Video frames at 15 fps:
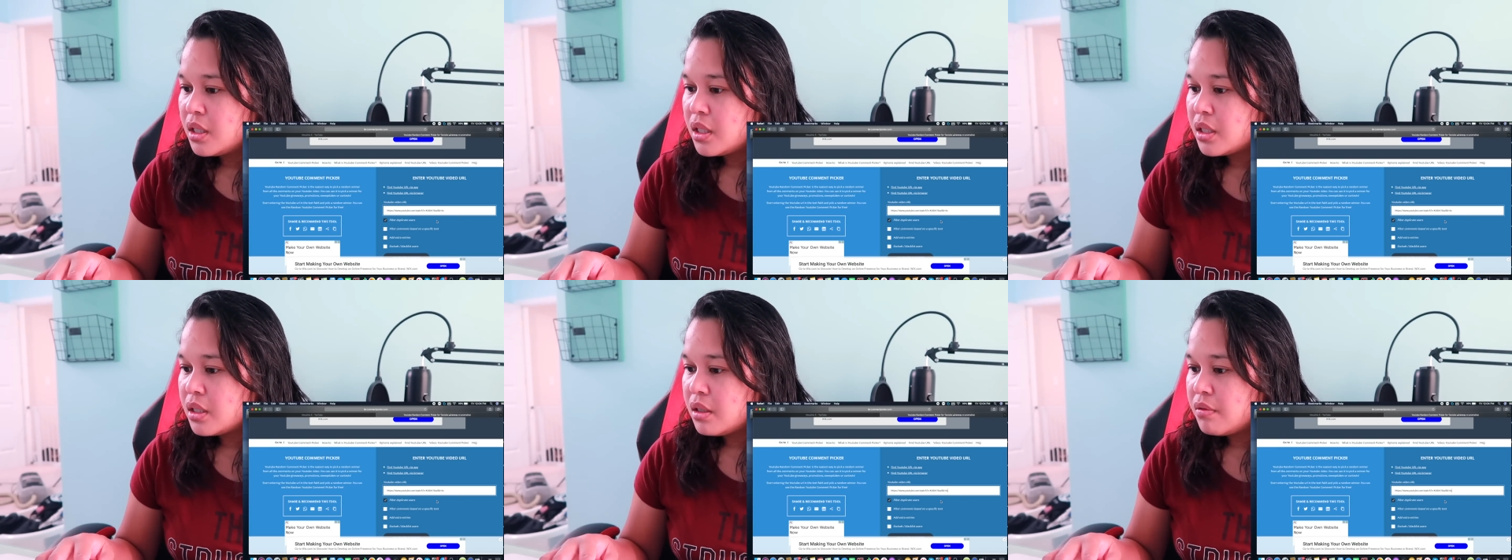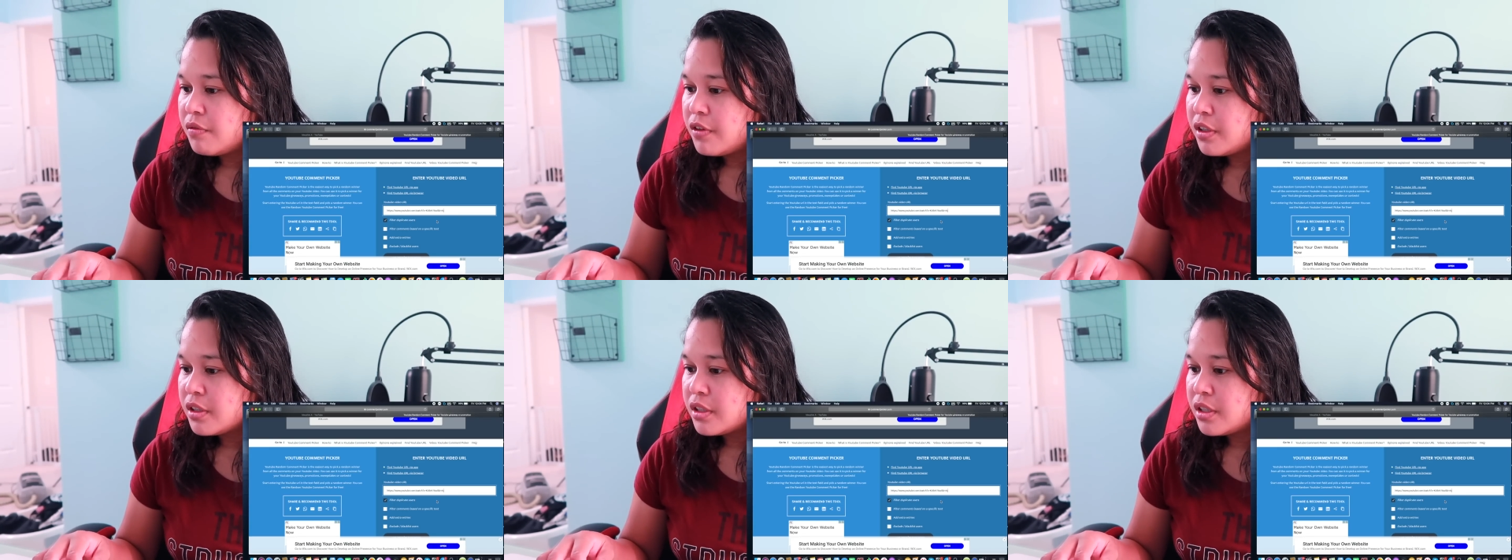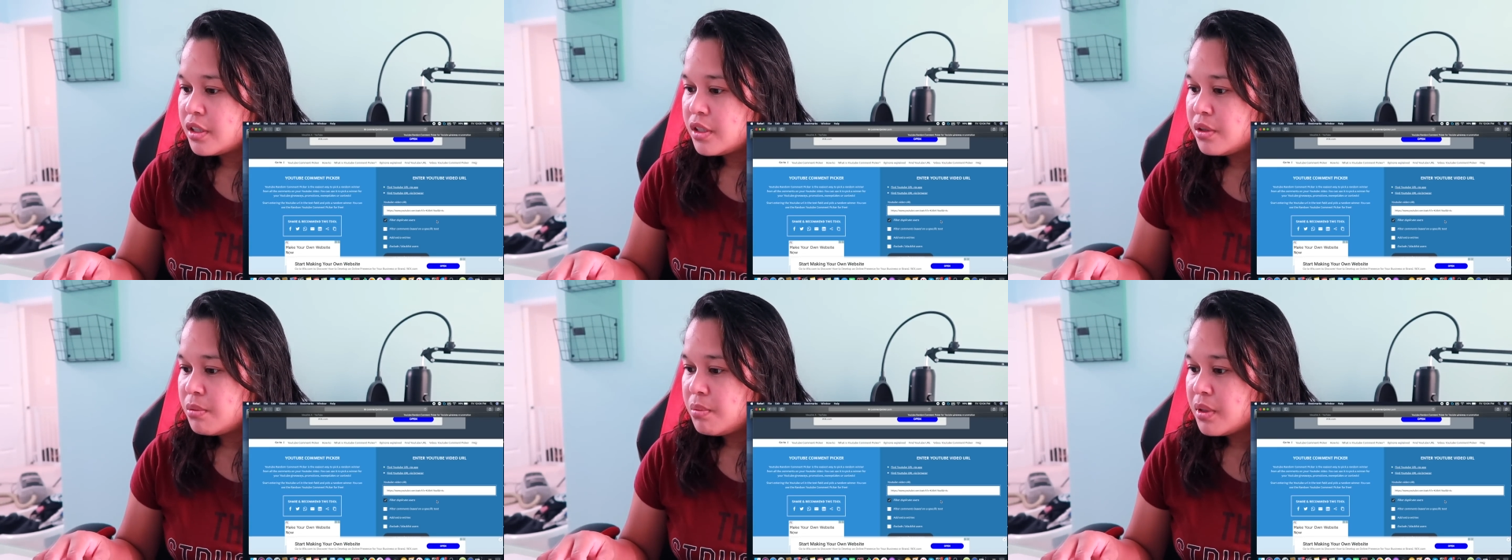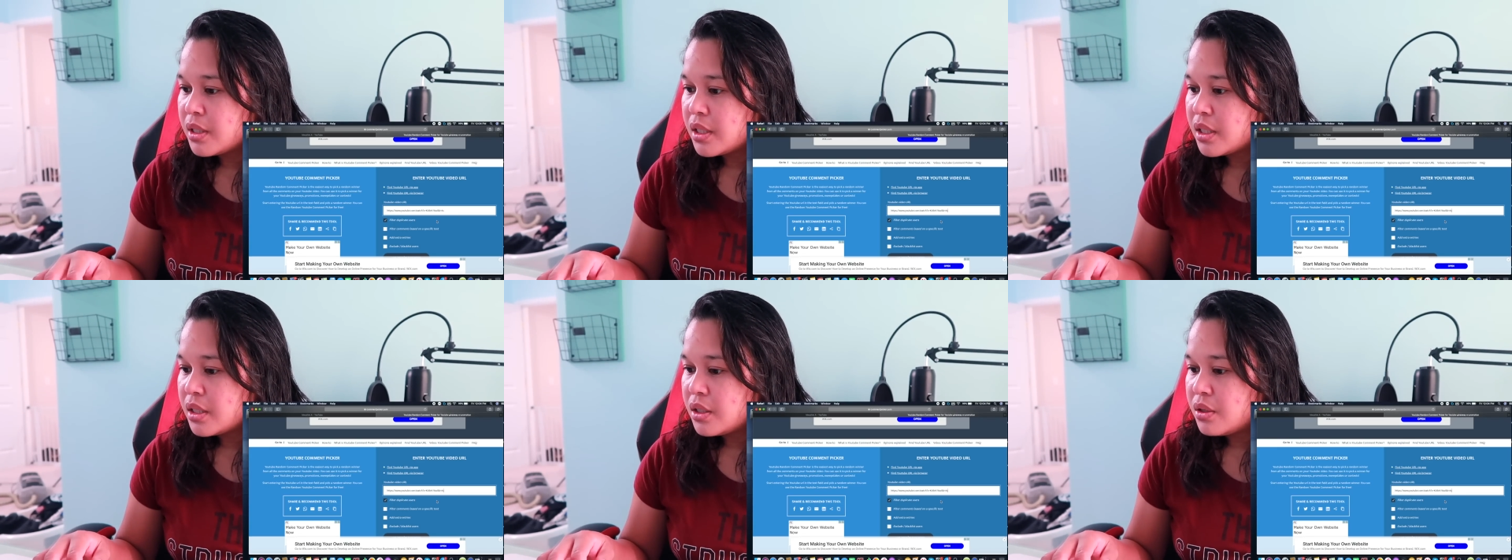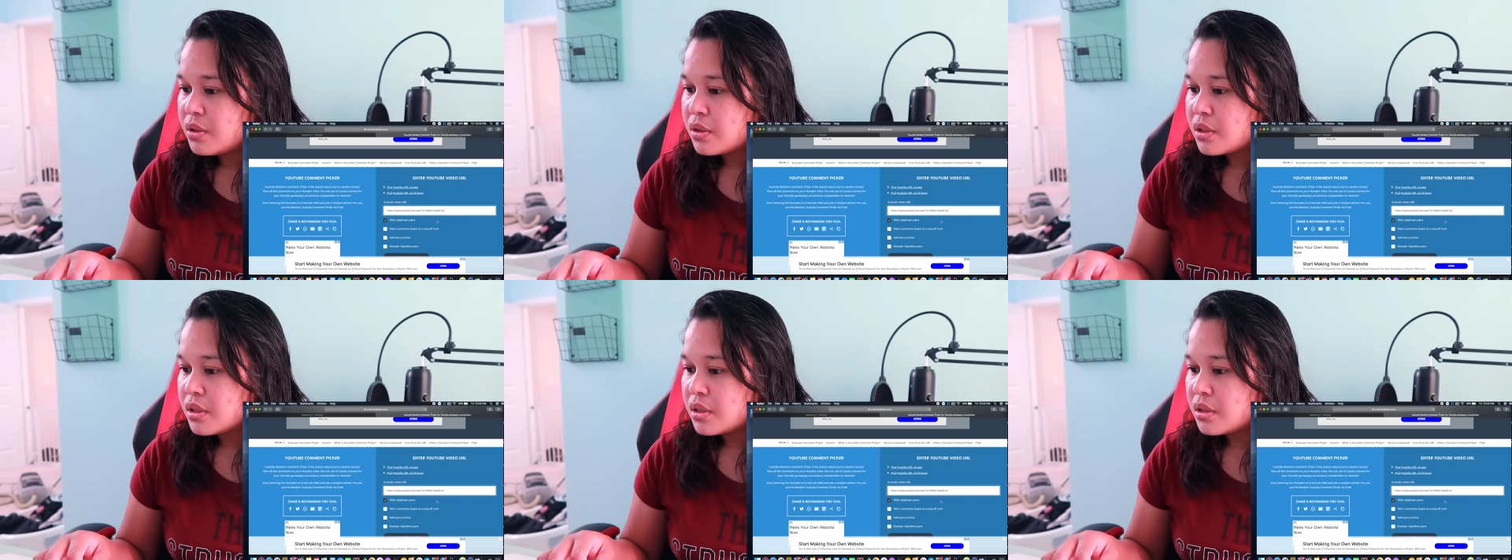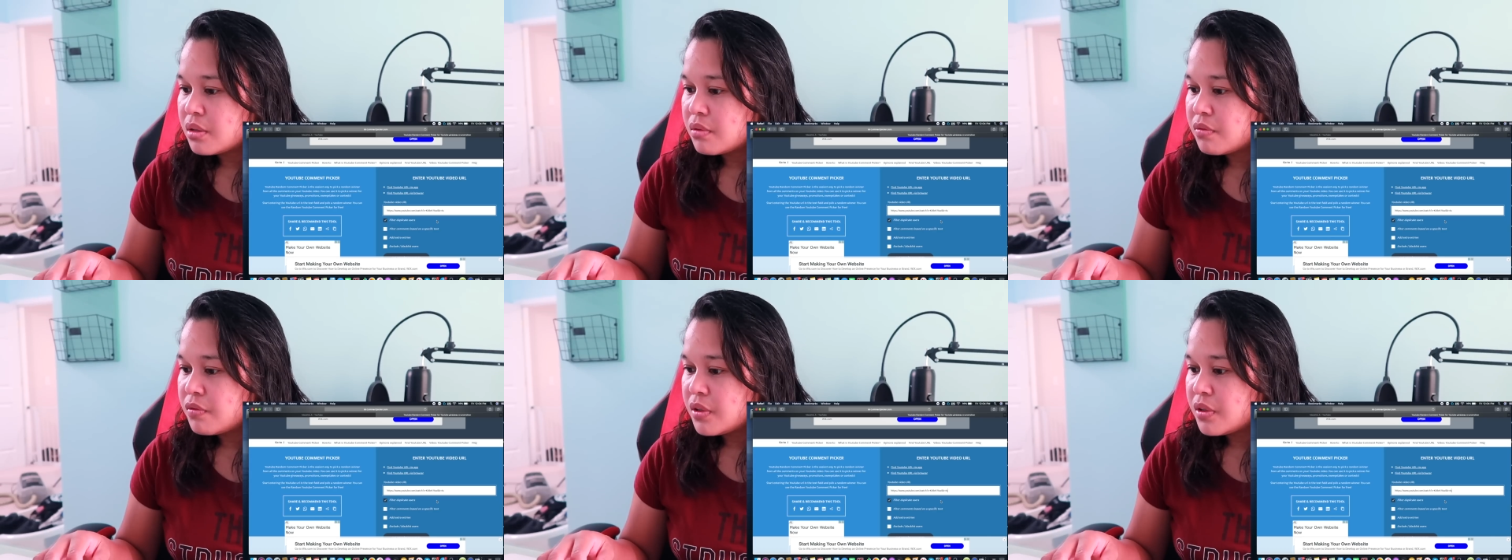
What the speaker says: And then filter duplicate user.